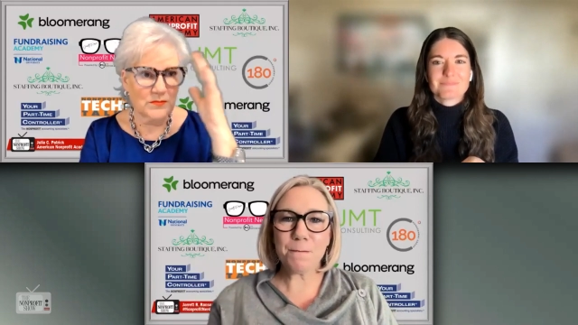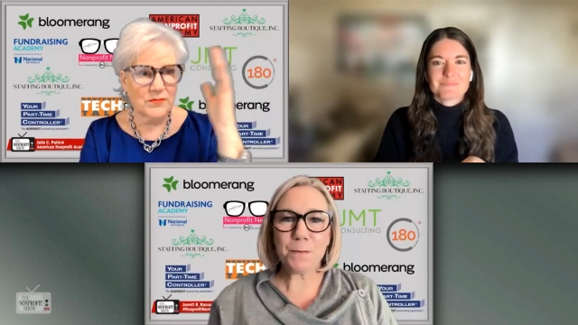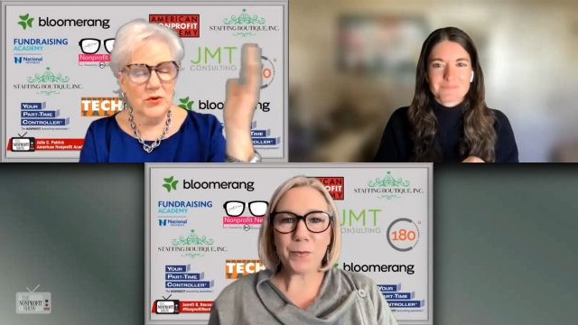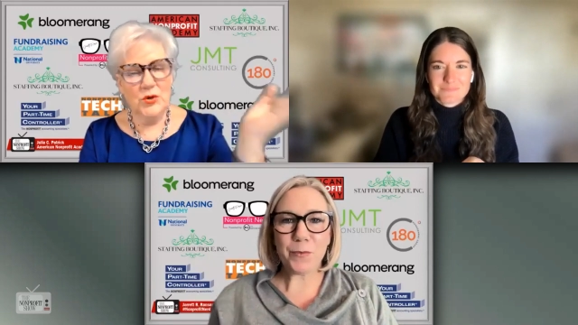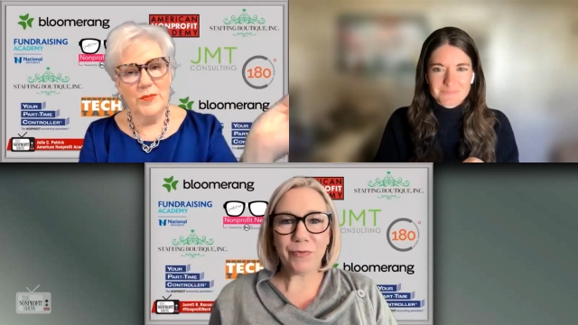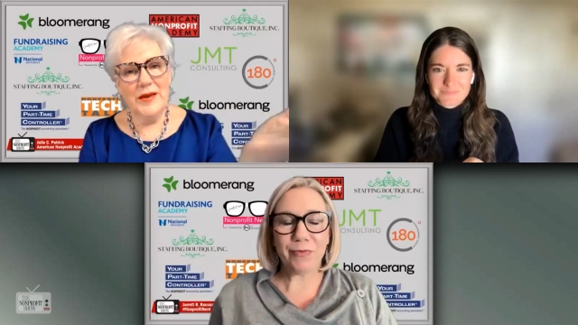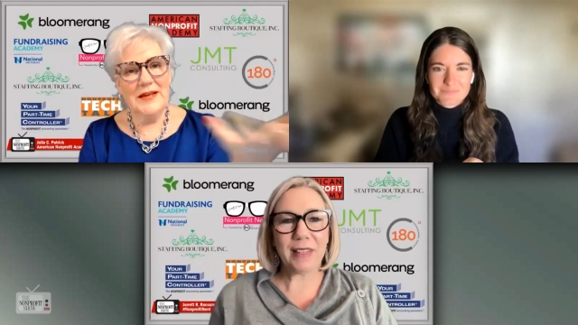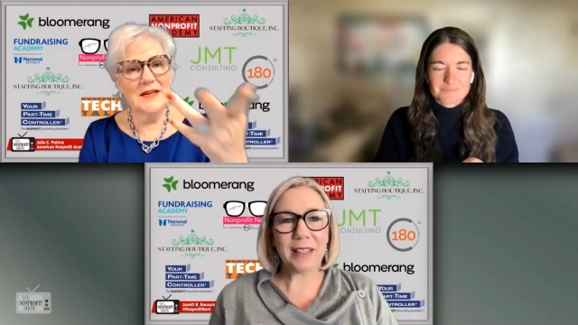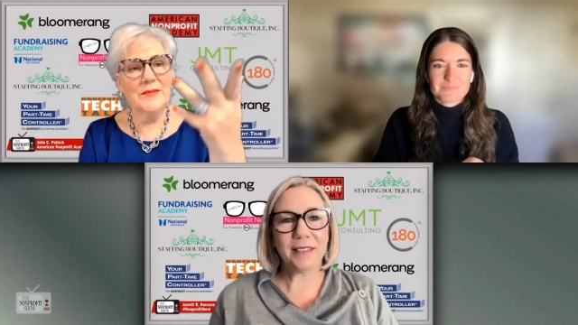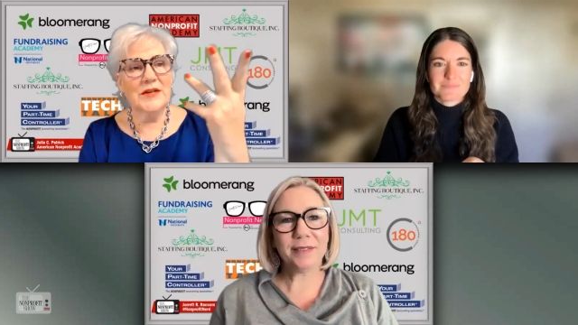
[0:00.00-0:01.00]
Speaker 1: you know,
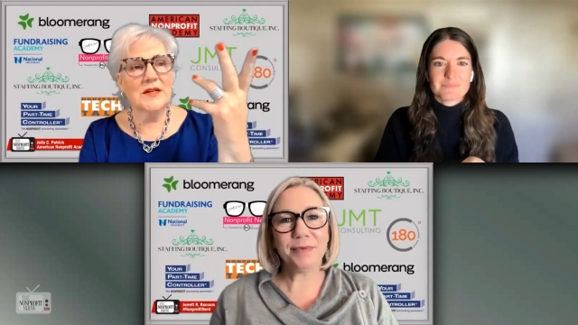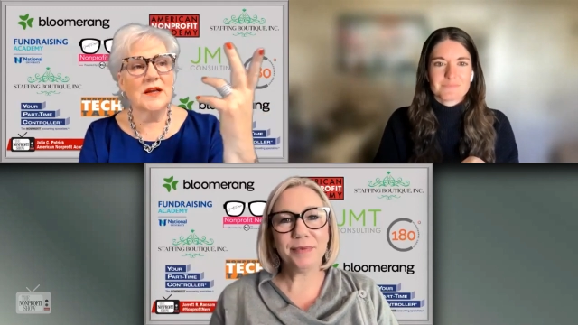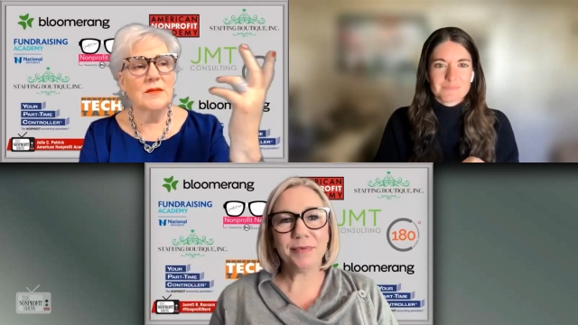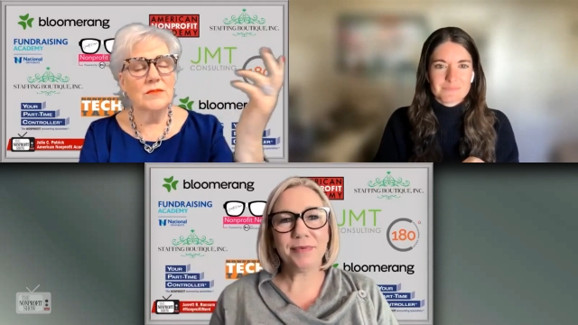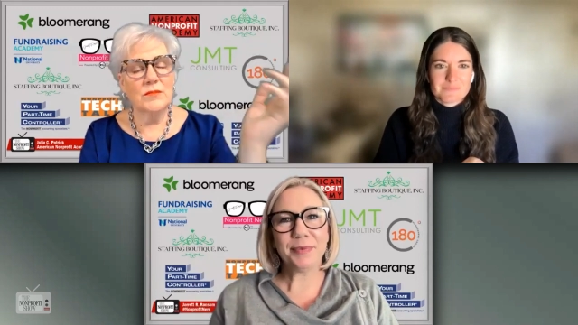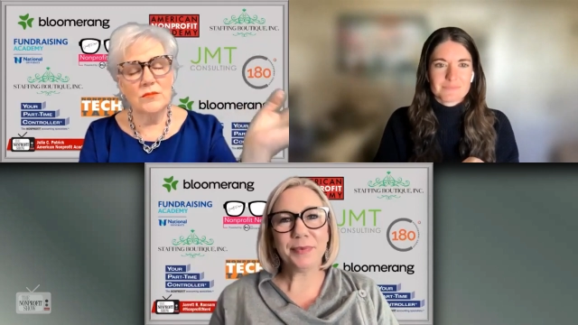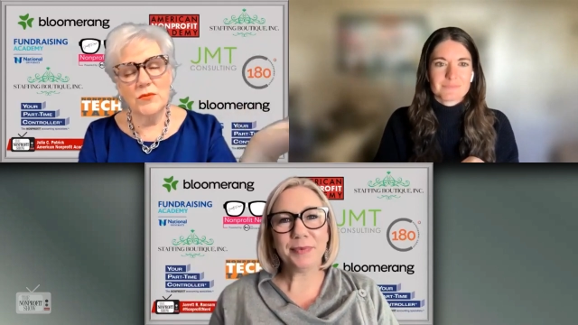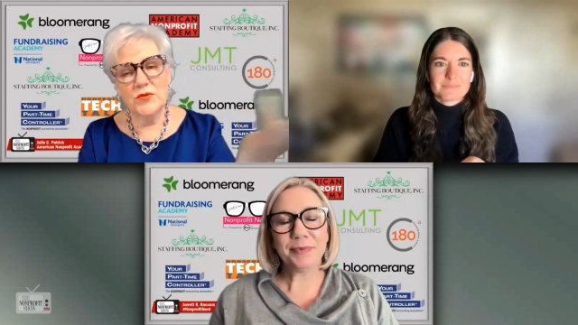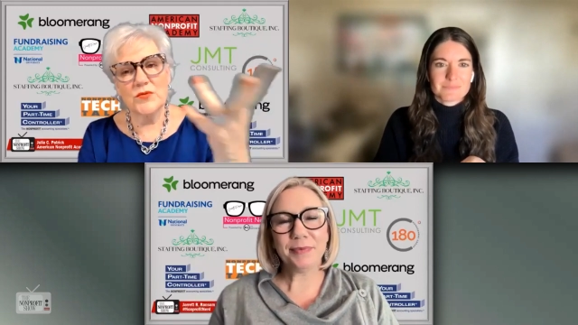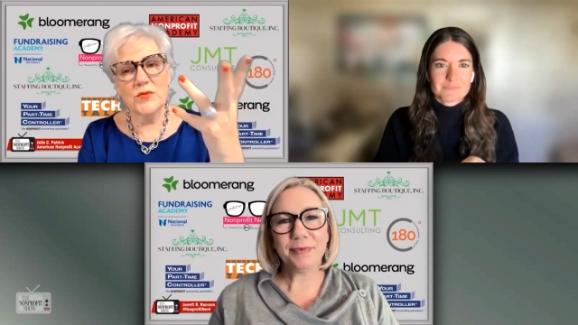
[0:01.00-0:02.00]
pandemic and
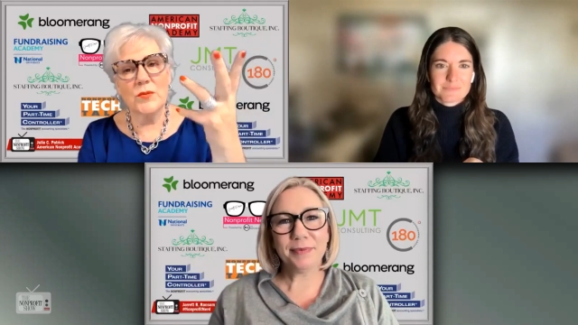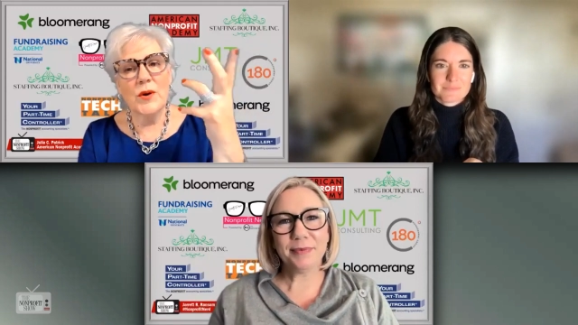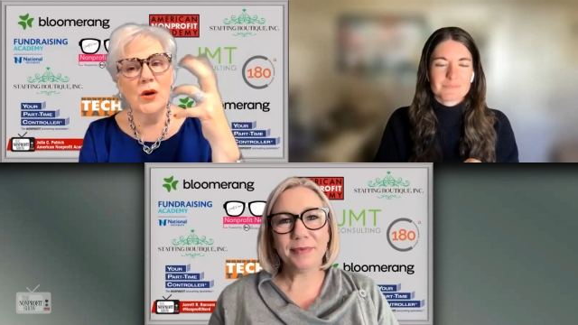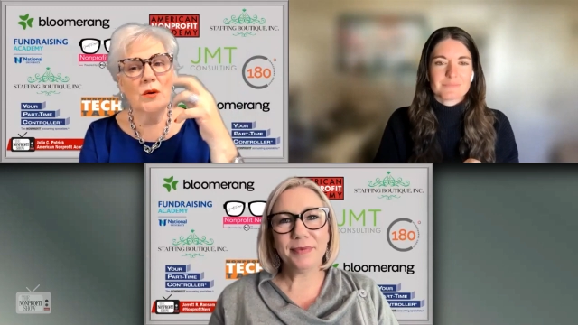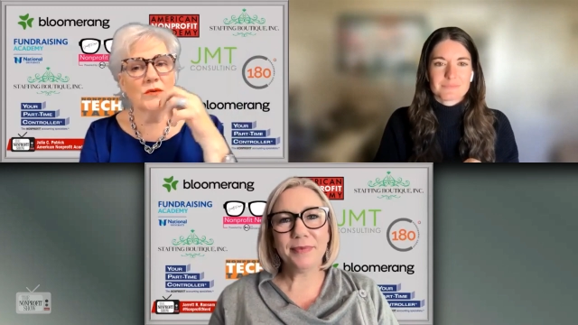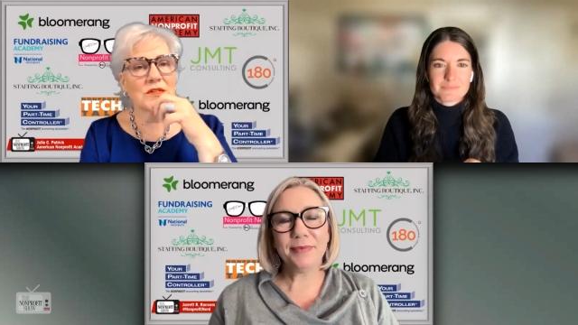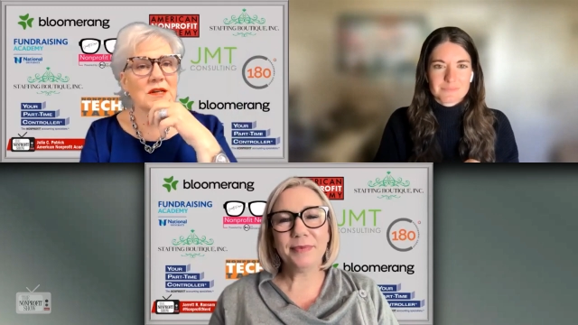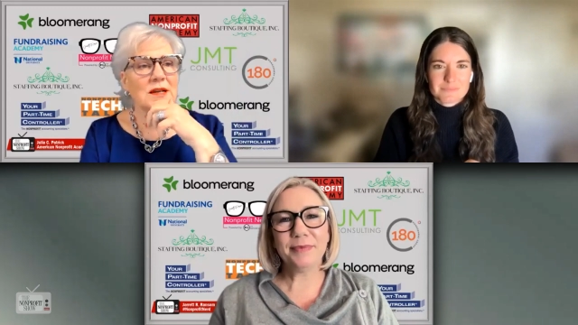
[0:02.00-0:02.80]
moved remote.